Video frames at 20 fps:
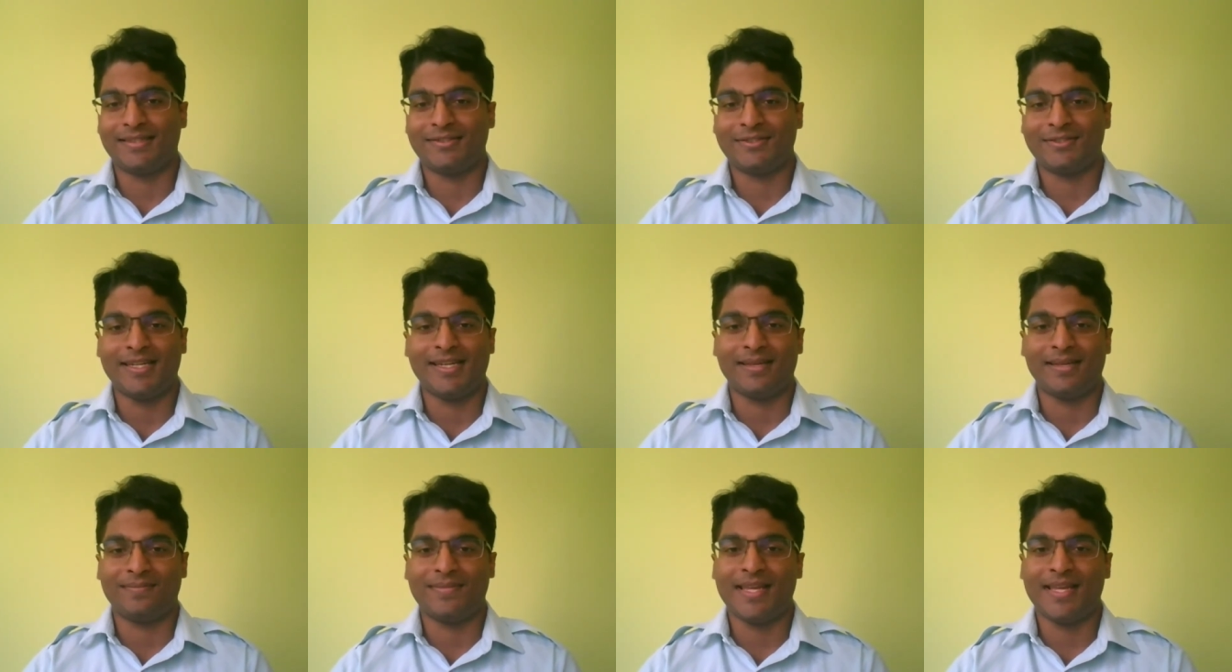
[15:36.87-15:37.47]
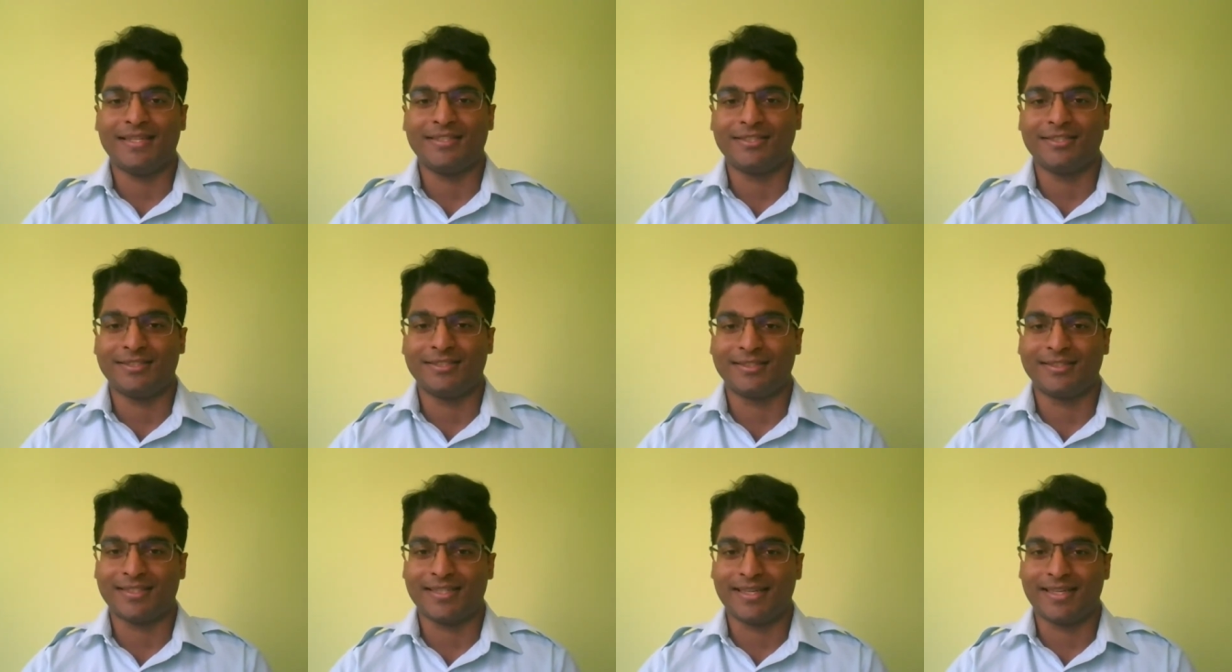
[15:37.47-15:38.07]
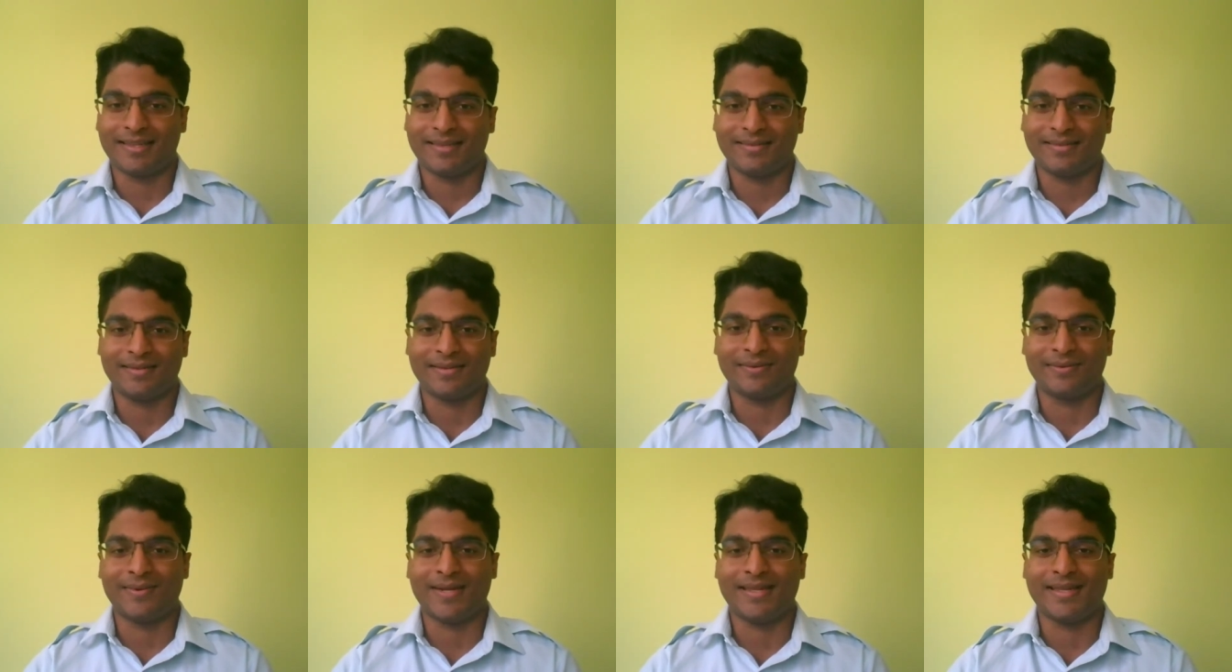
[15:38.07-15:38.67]
treating patients like
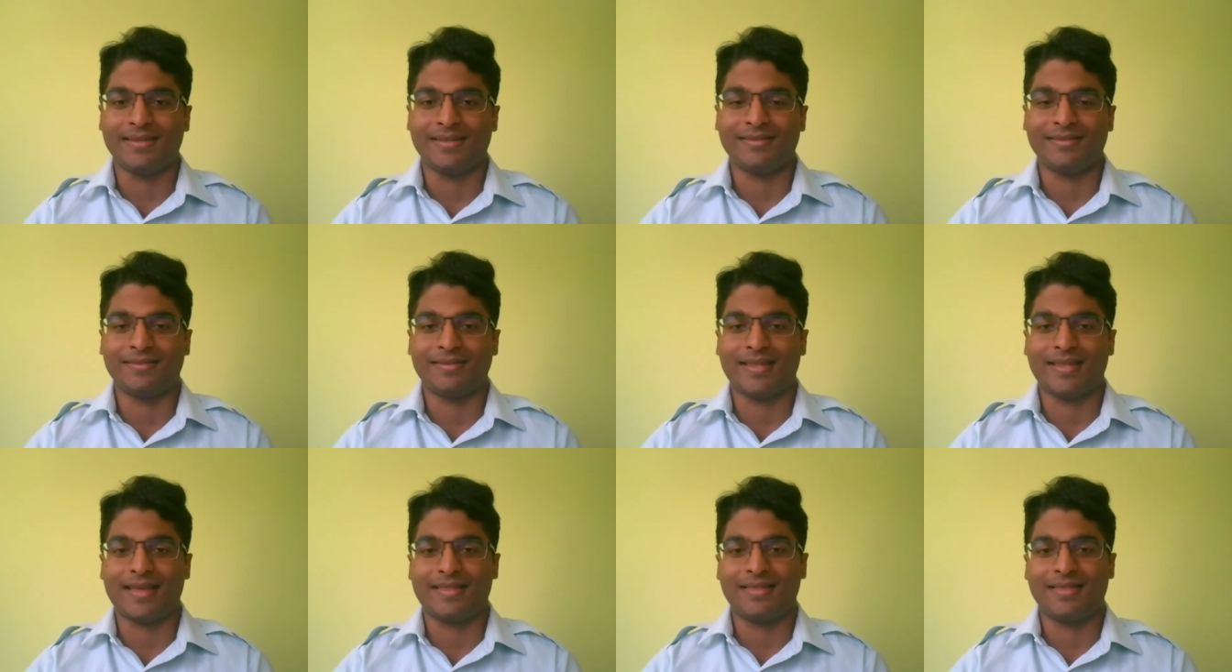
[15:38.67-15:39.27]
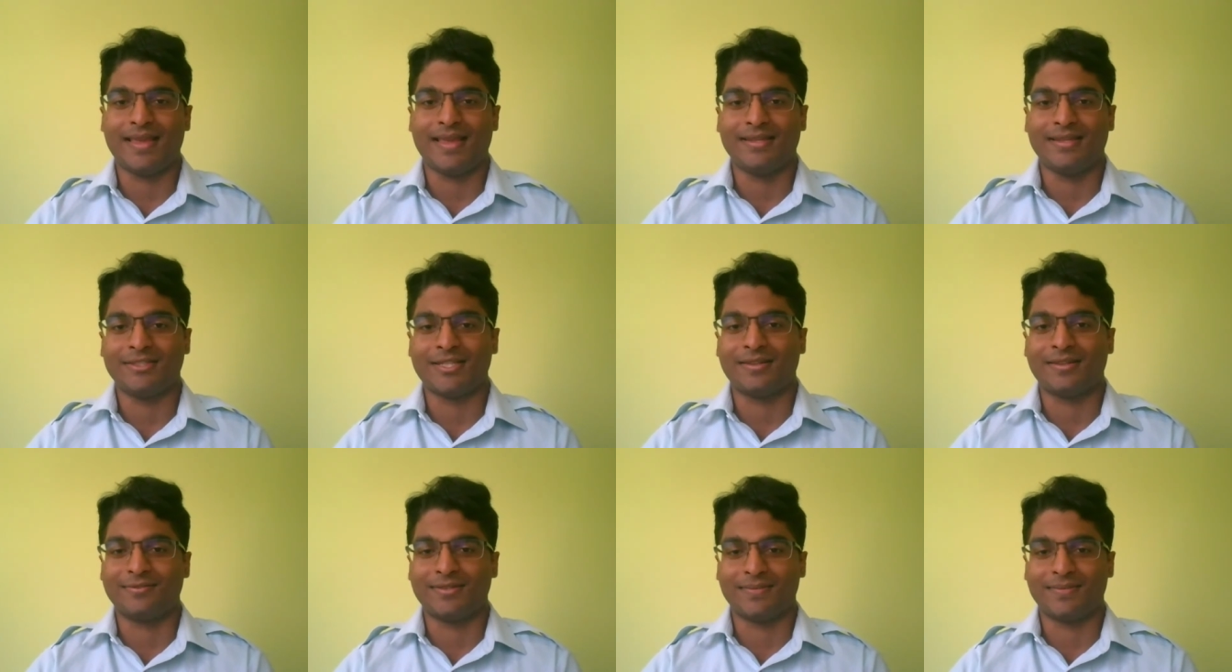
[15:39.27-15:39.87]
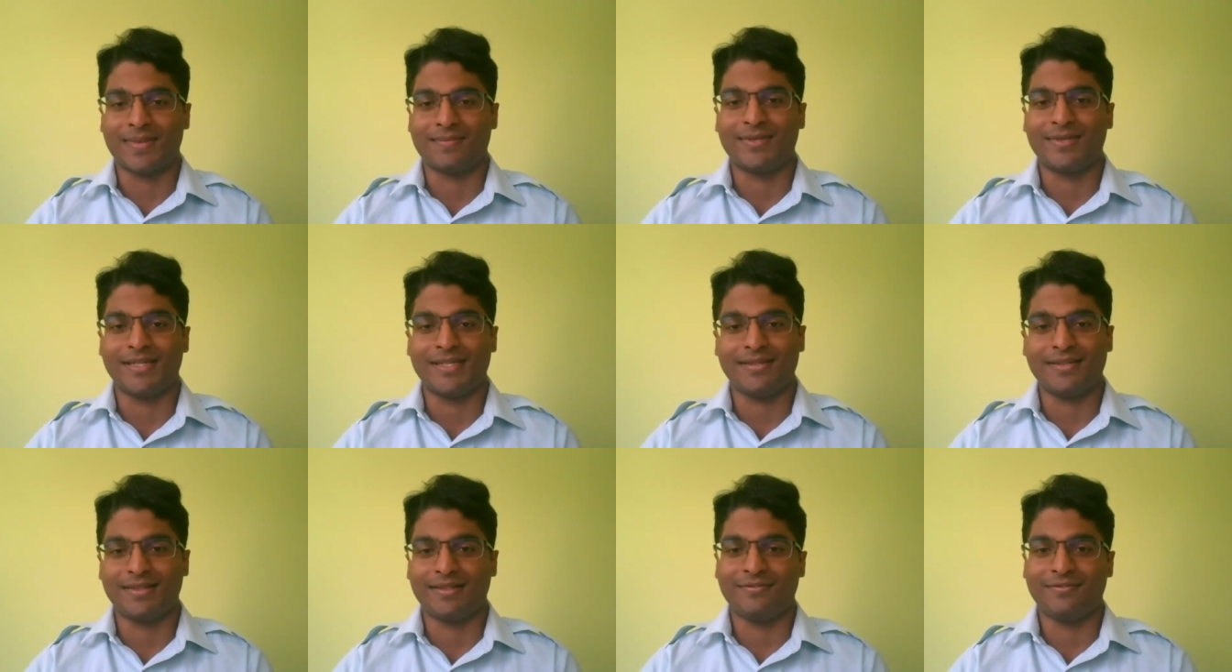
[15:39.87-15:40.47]
the way that they shall remember
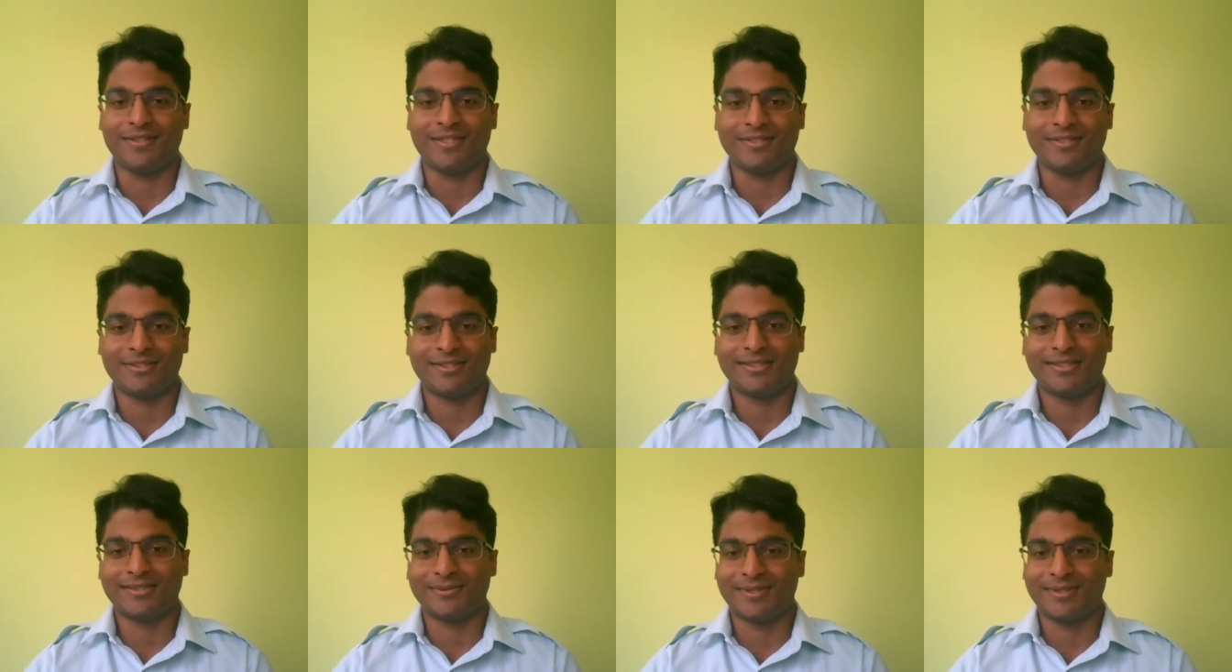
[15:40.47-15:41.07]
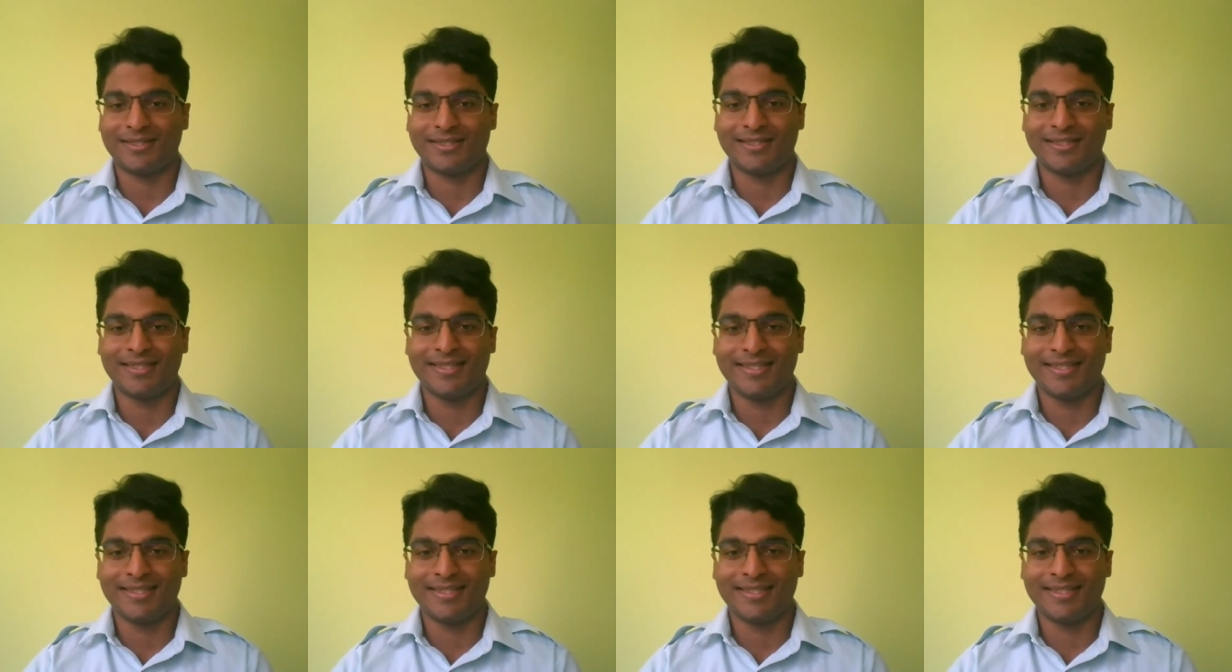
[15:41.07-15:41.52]
you in the future as well.